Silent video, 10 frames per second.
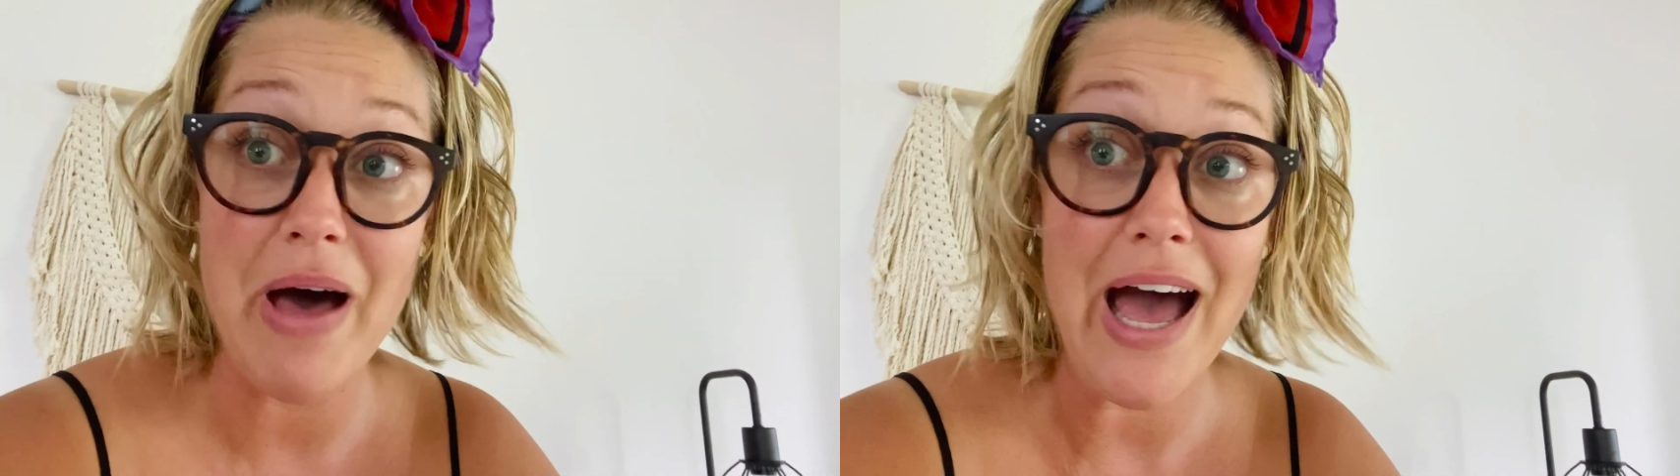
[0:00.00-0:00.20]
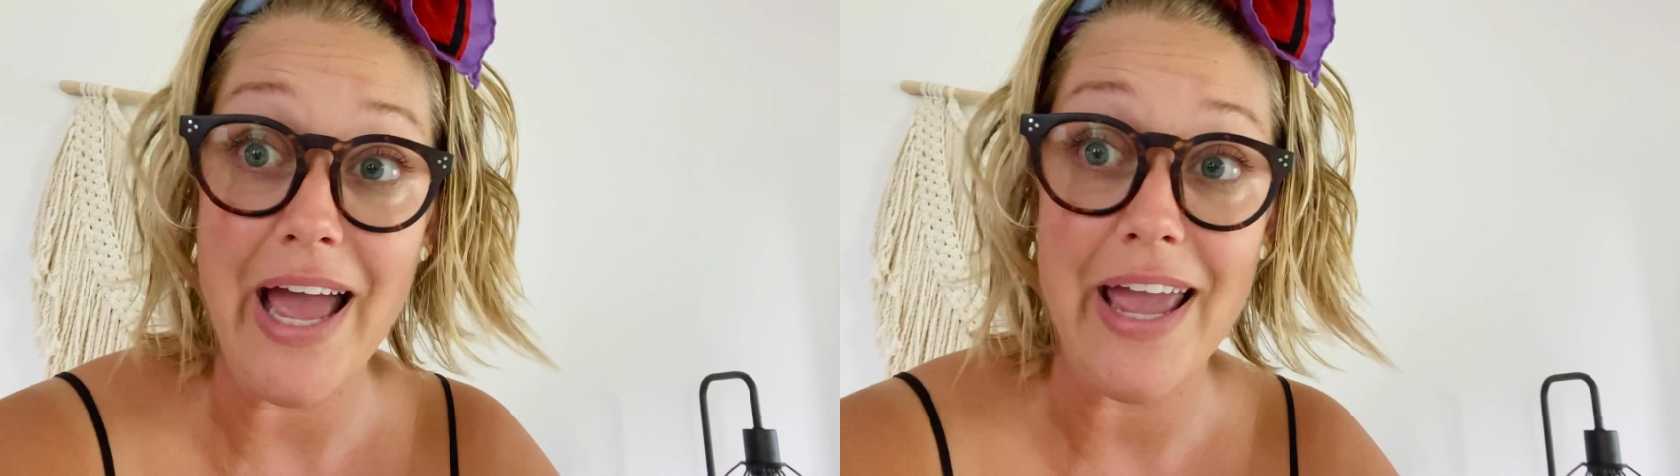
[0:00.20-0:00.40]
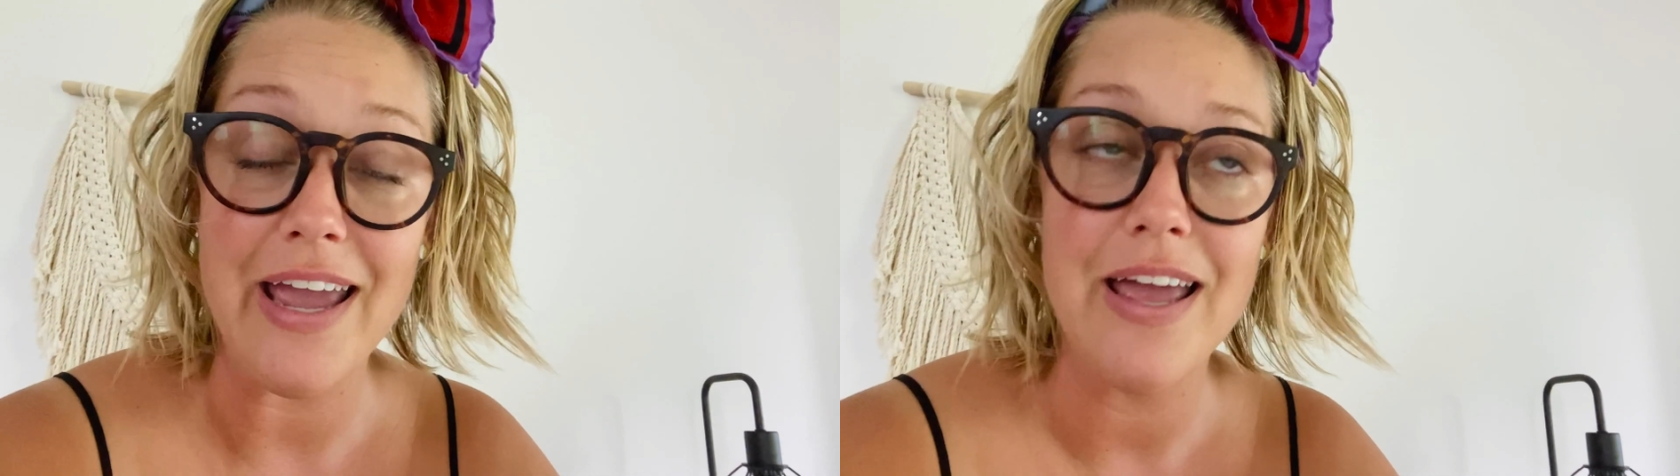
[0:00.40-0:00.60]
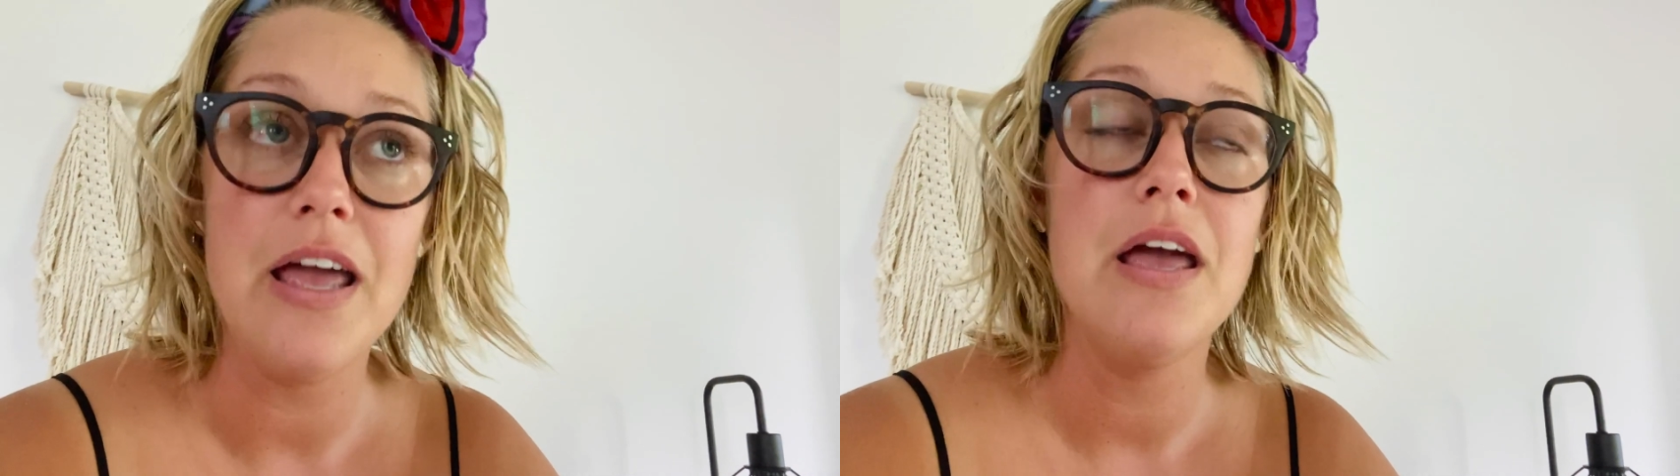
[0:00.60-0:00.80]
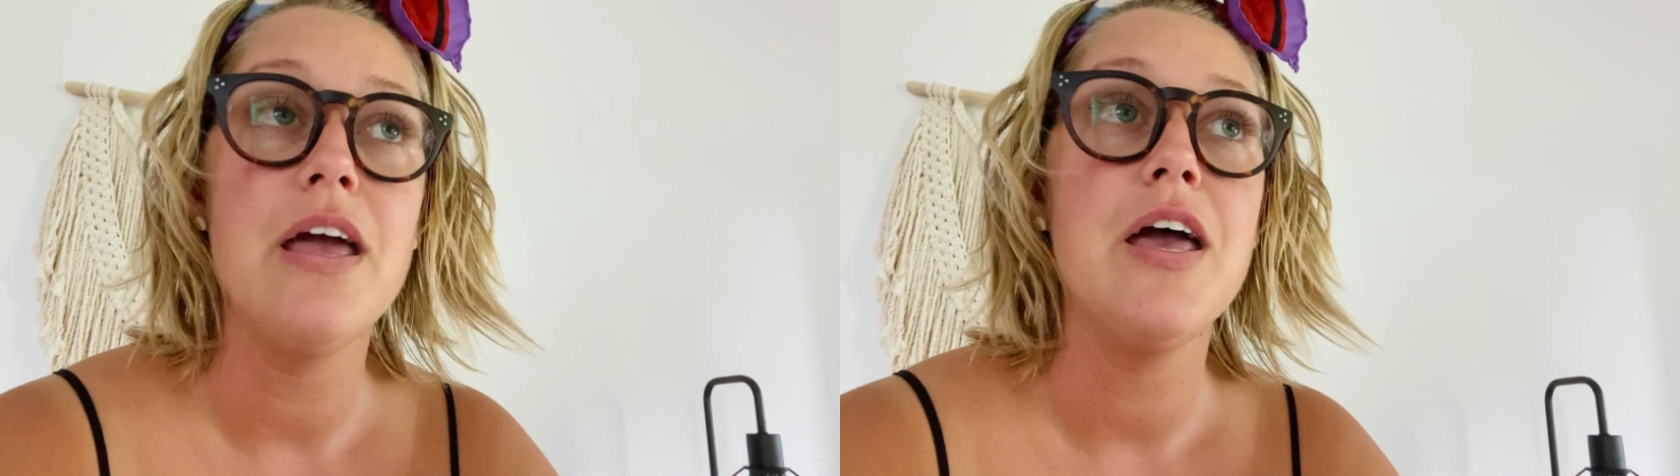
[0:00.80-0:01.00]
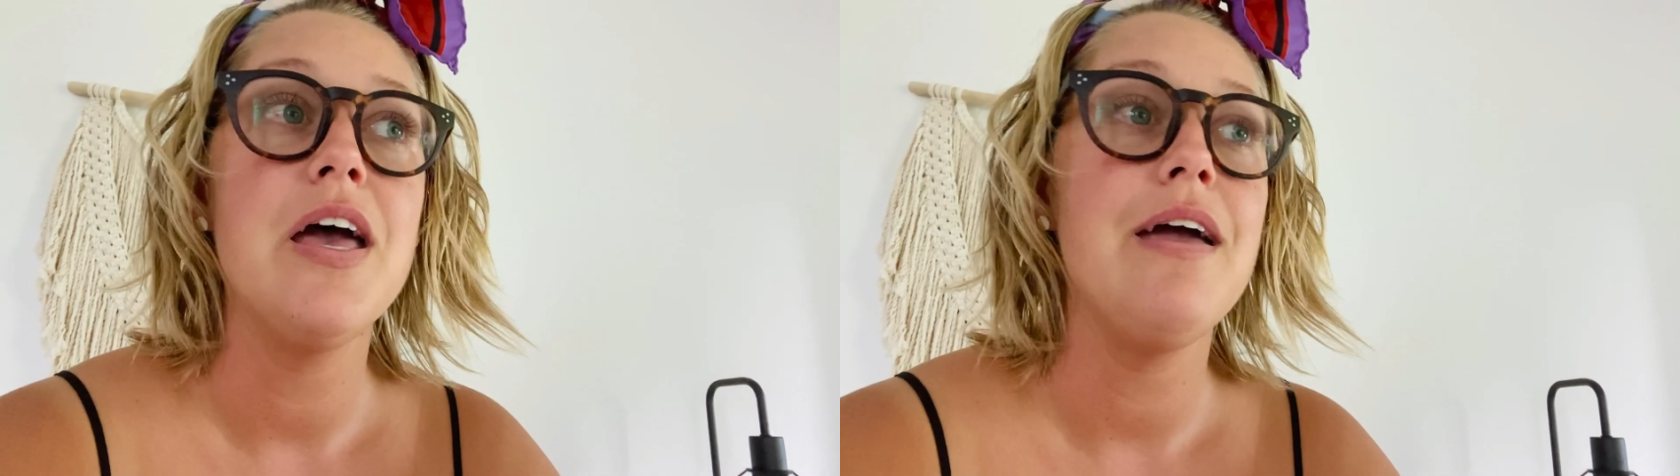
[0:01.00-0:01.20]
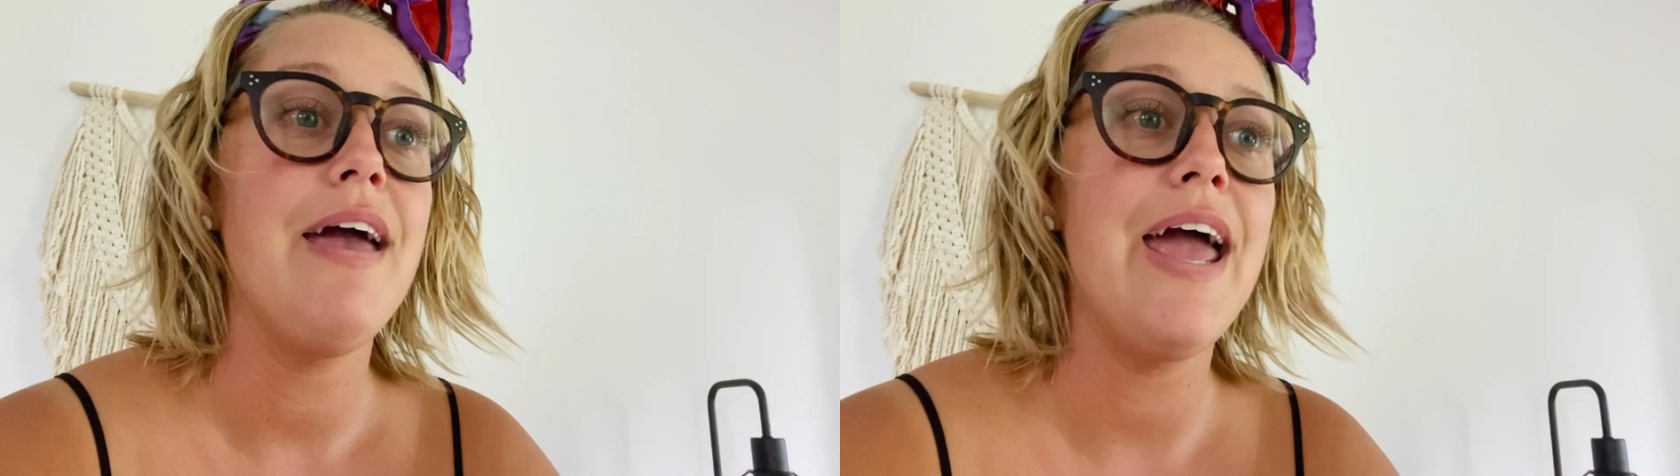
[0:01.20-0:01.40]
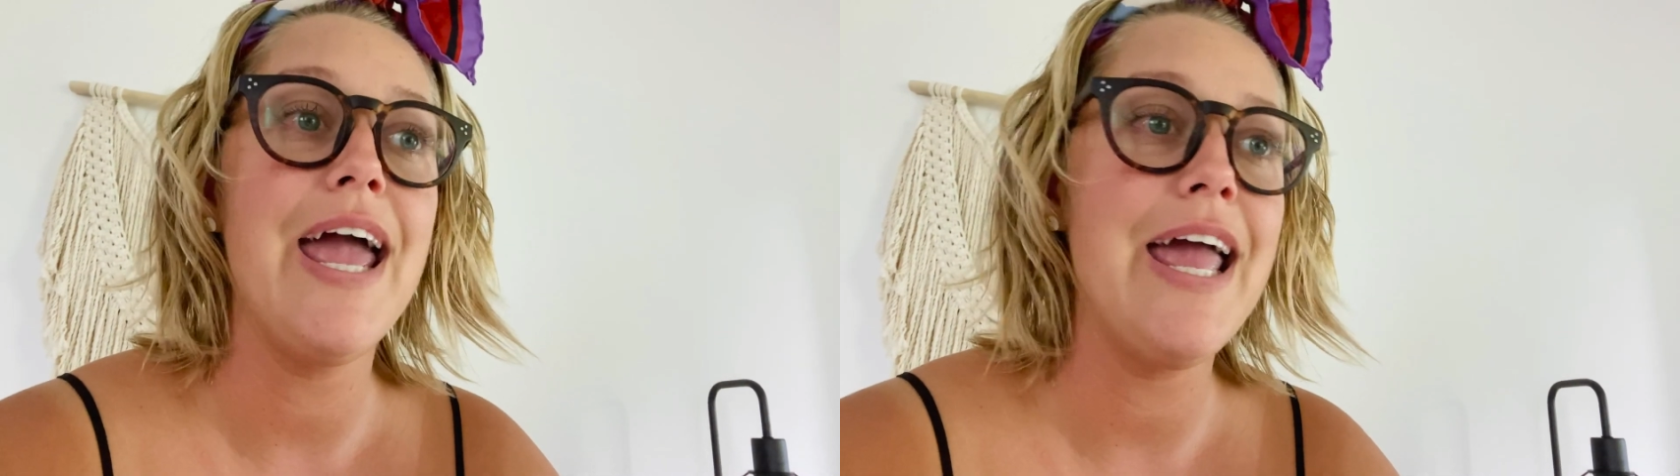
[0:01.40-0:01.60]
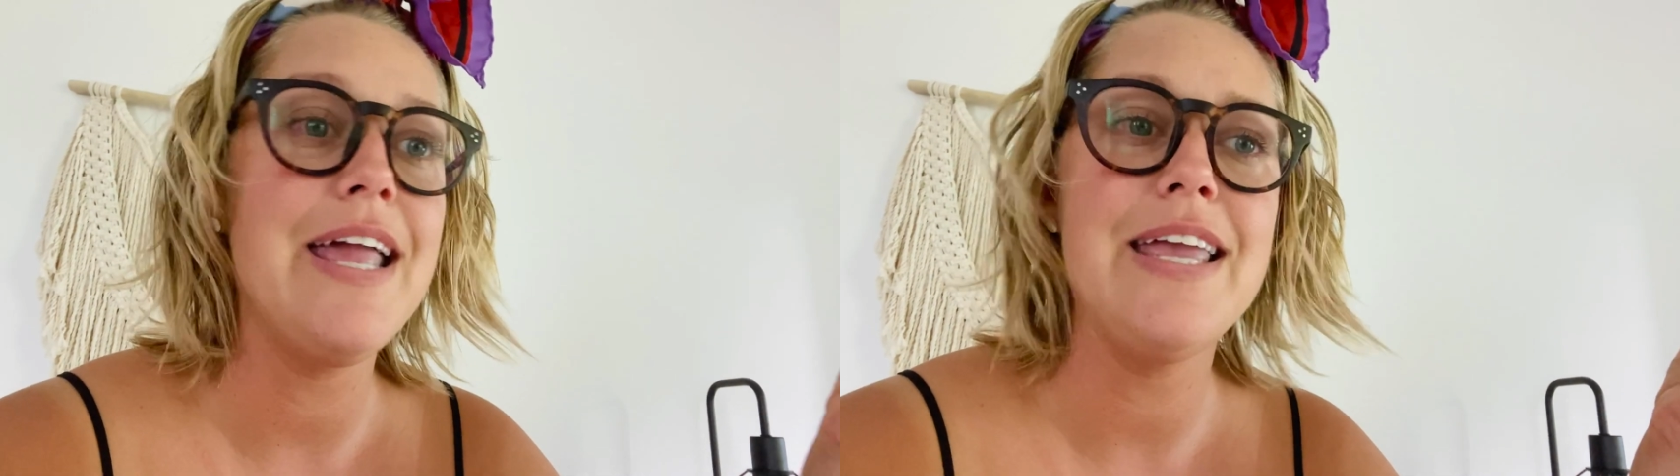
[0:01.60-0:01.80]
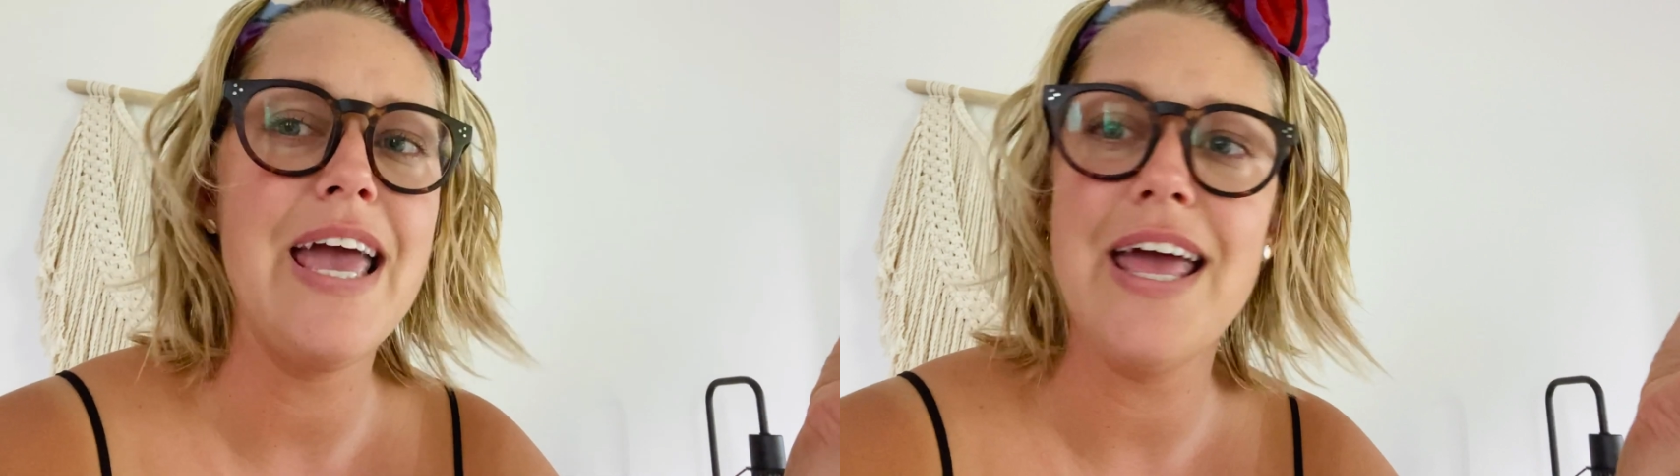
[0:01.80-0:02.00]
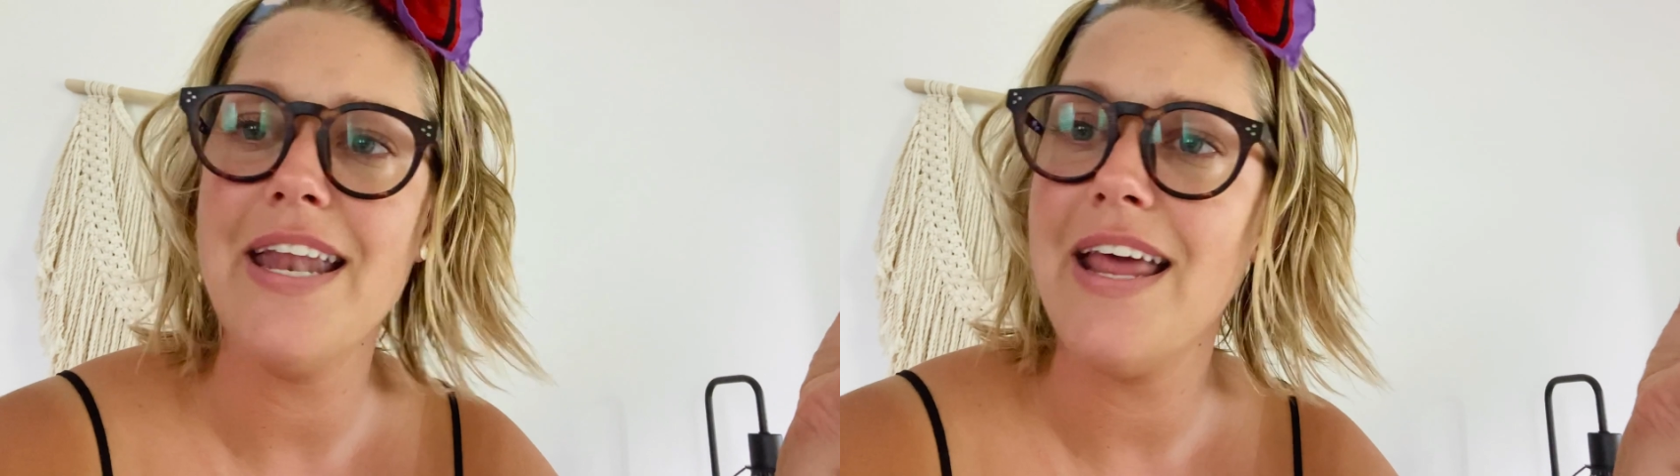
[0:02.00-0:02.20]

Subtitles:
I? And yet